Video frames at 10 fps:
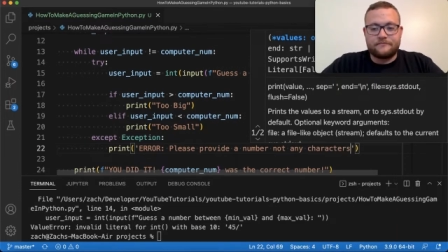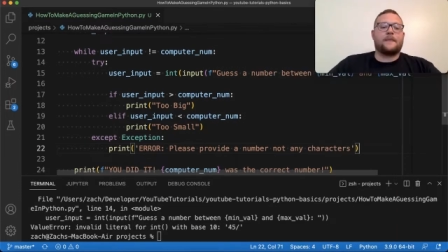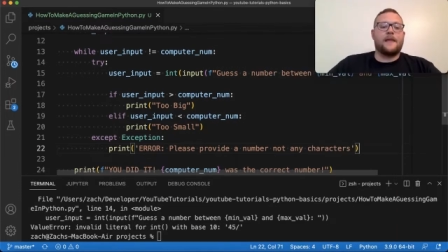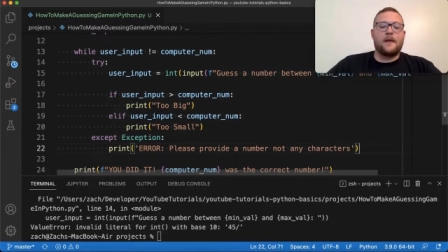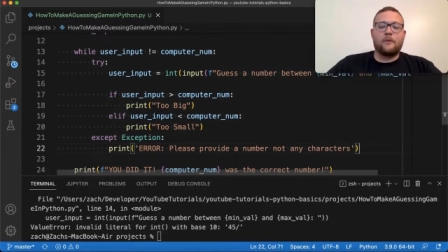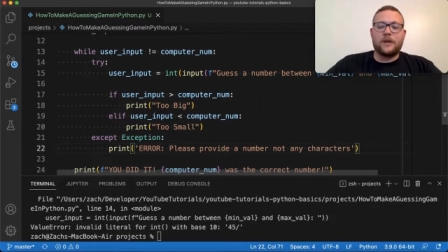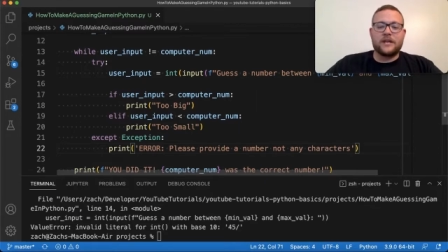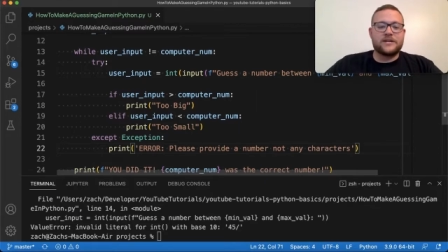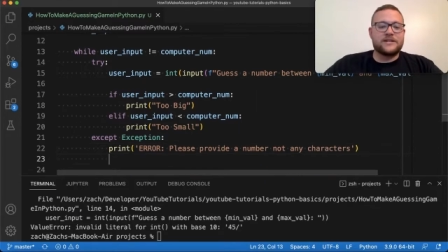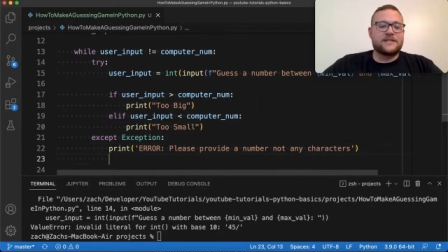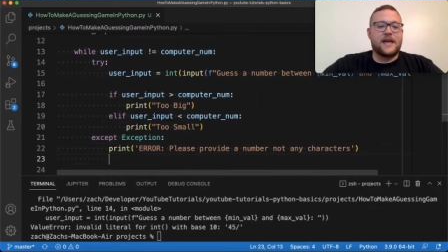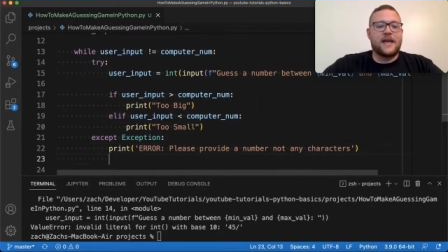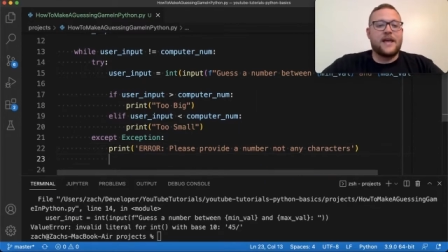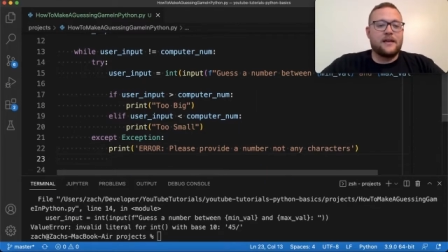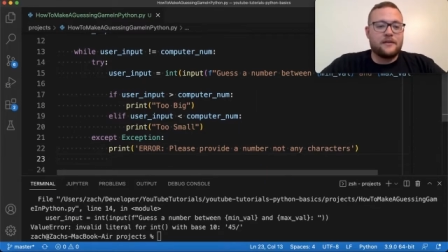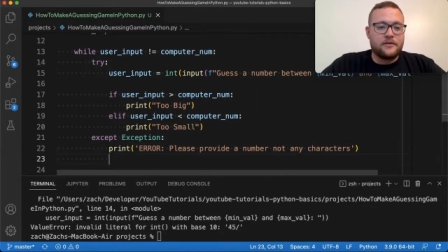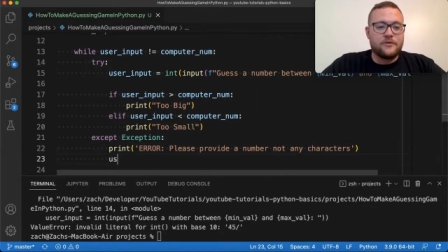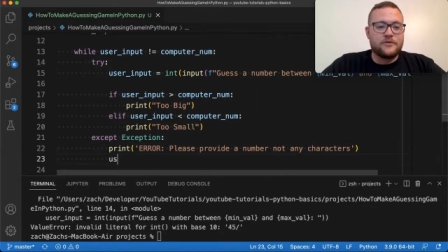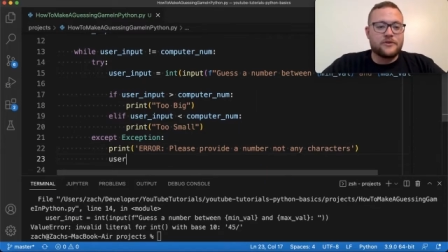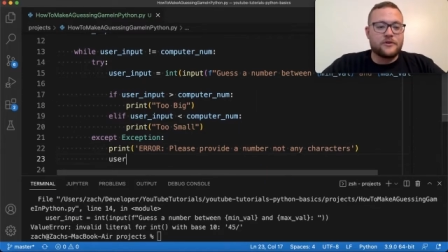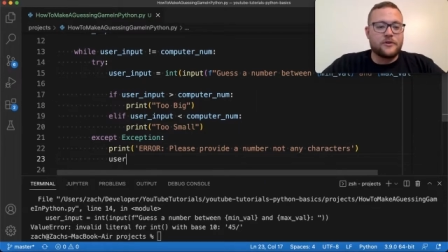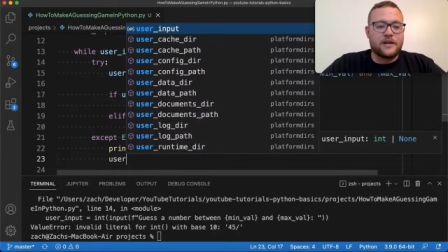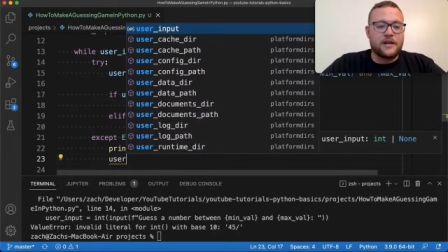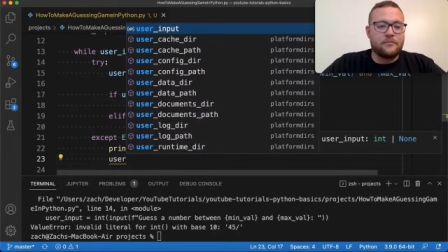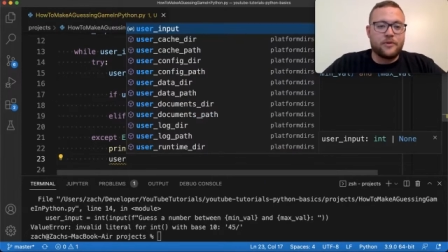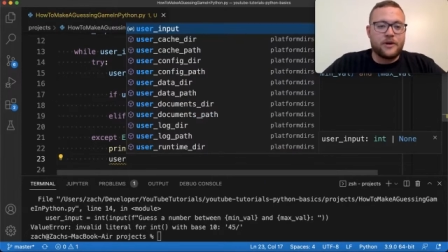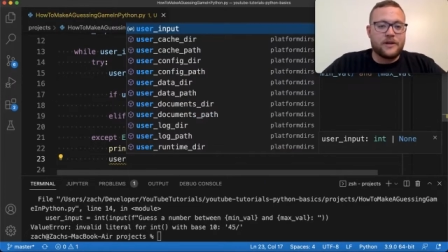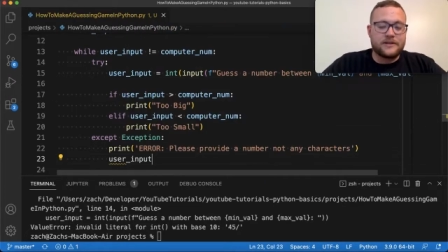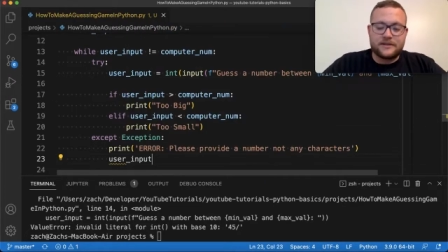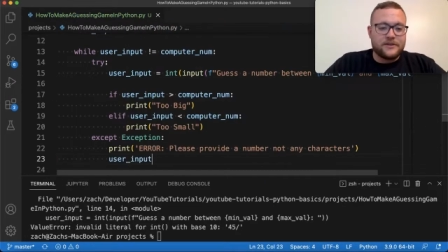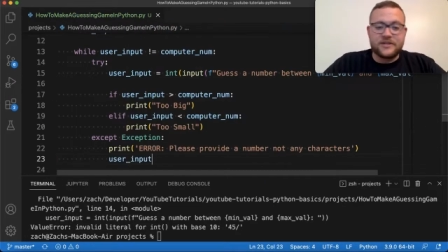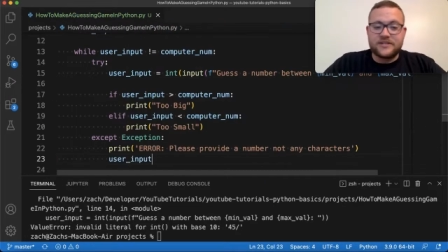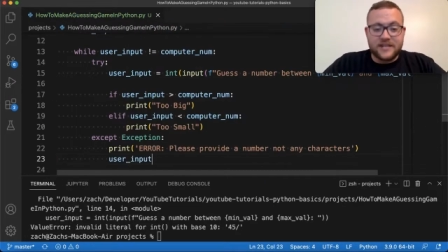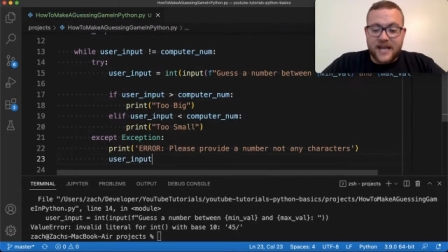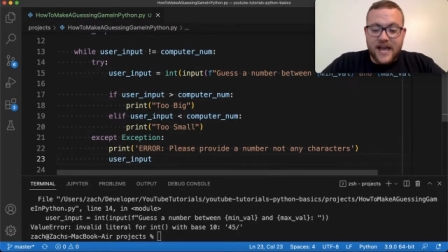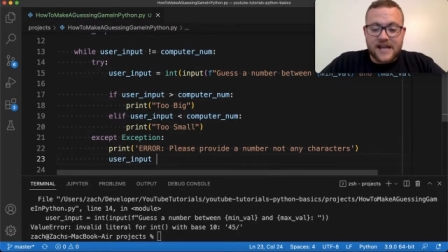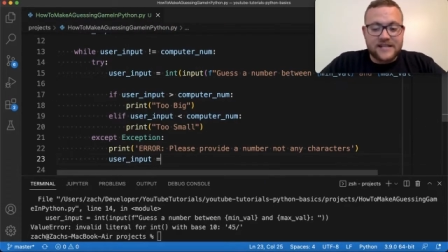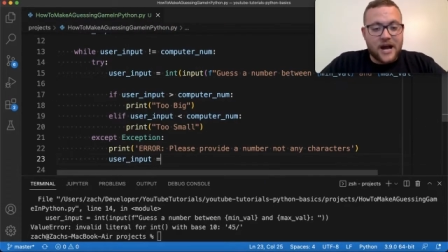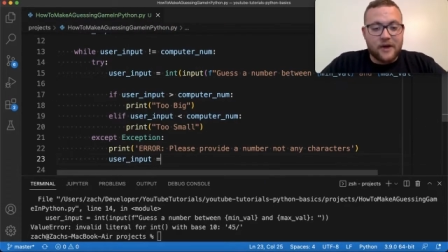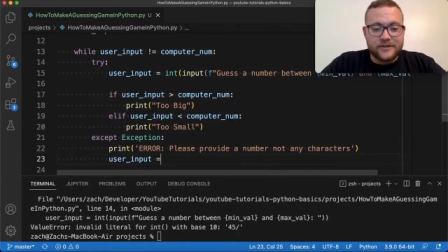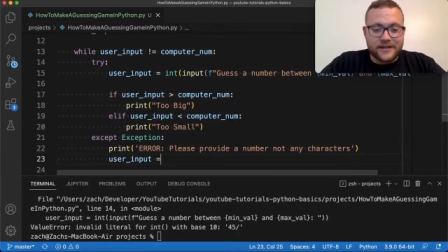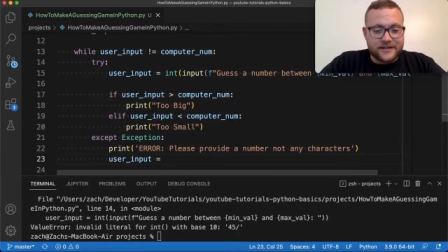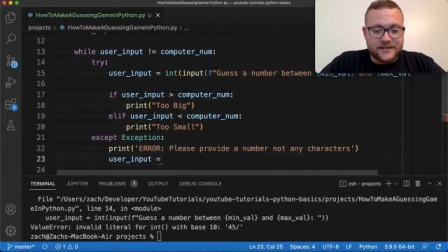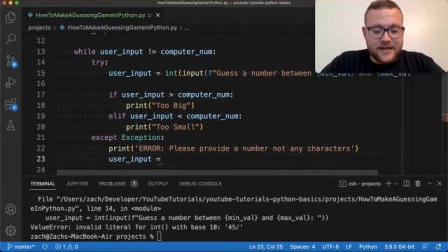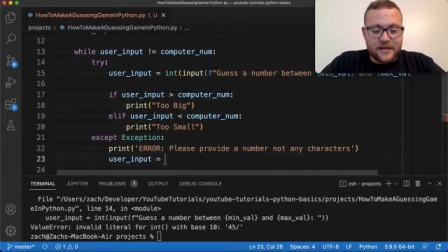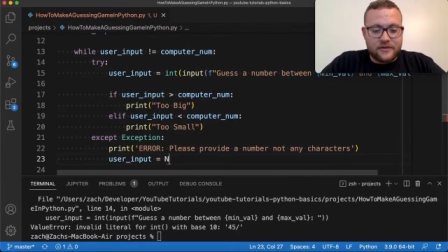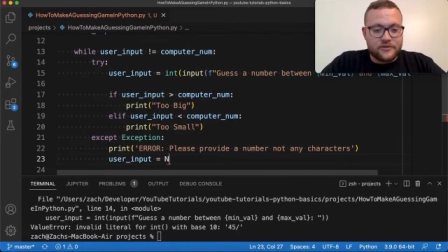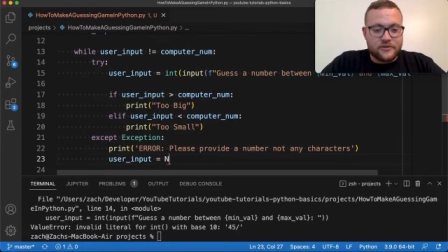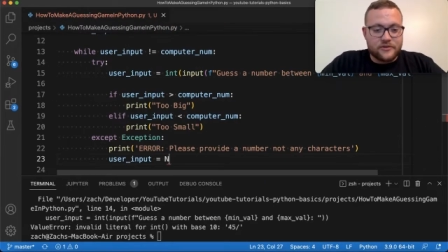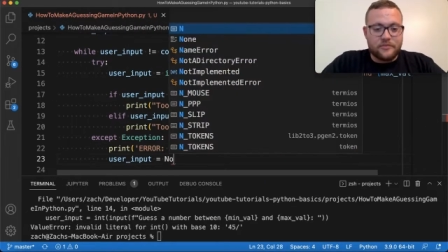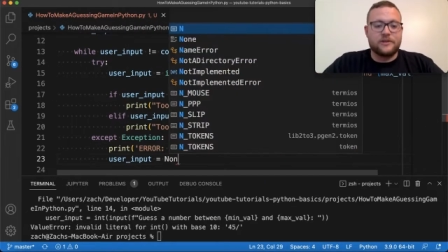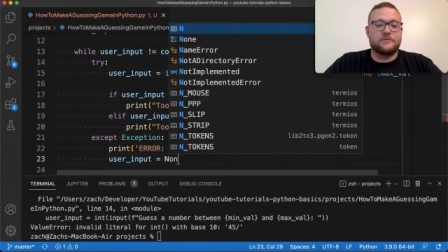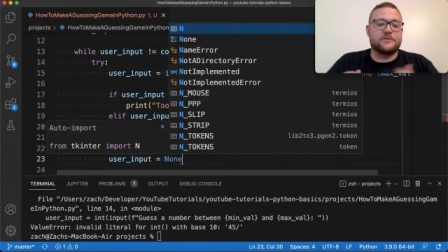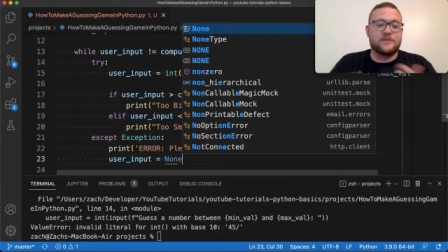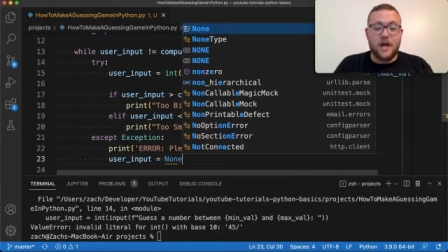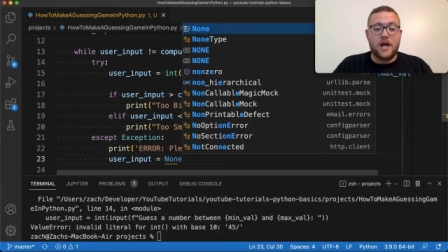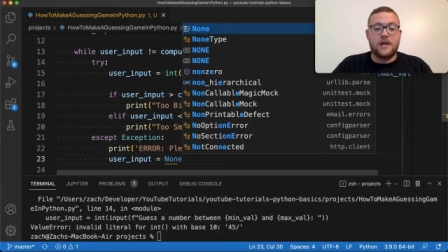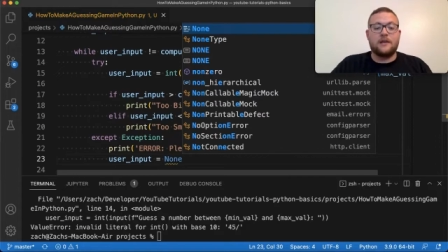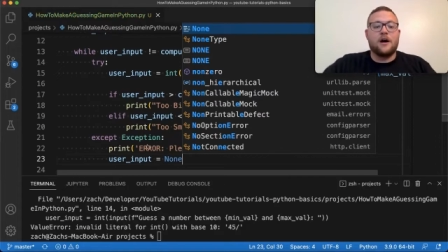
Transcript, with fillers: And then we can just say user input, just in case. I always like to say user input equals none.